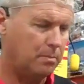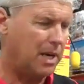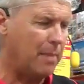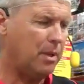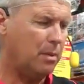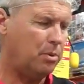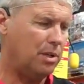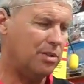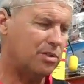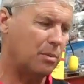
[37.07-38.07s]
But I'm going to
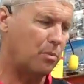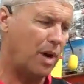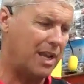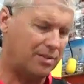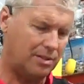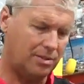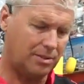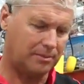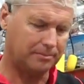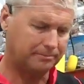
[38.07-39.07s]
put in some raisins